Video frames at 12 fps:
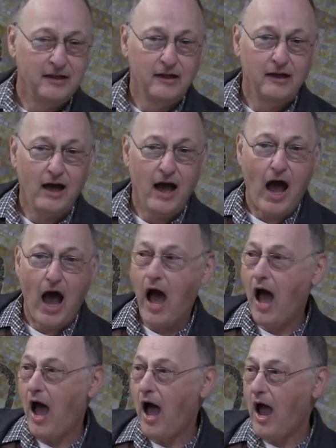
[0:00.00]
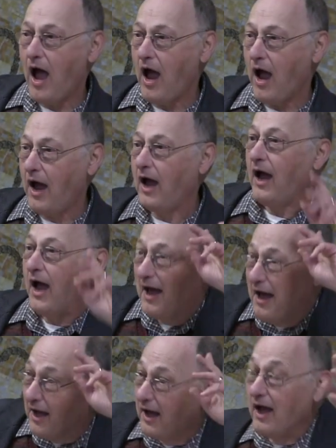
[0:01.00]
Just the way Jesus spoke.
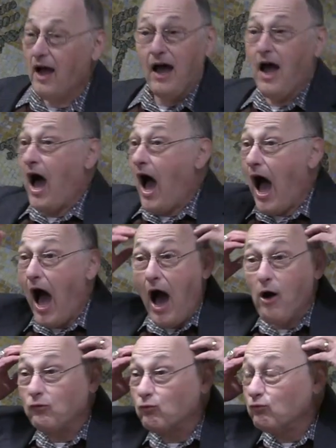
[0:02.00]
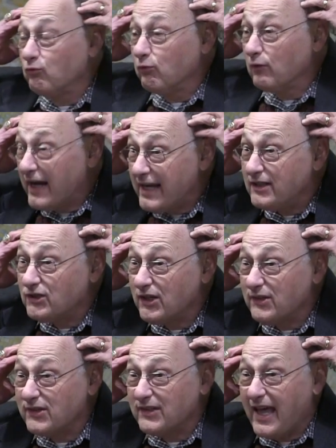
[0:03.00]

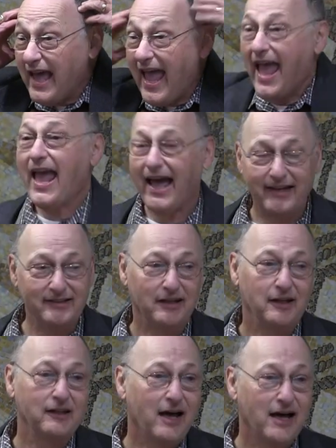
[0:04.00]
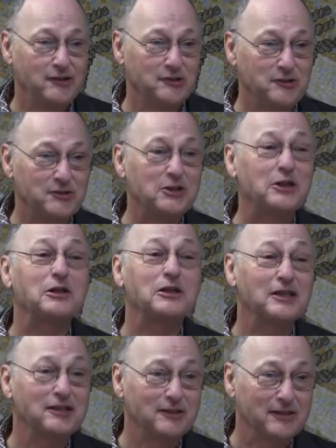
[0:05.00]
Outrageous and Elijah's
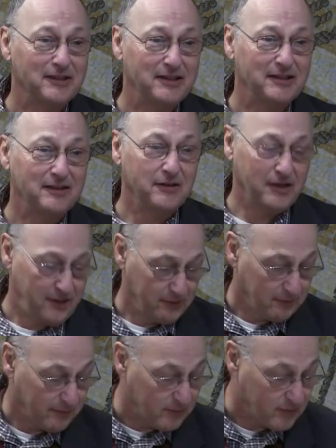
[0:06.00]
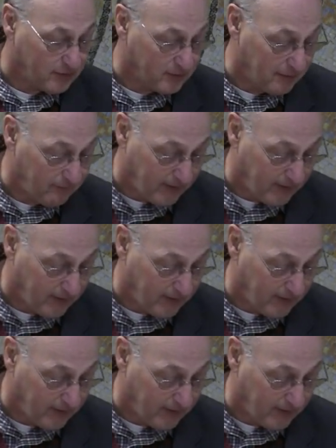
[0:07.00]
clearly the hero of the story.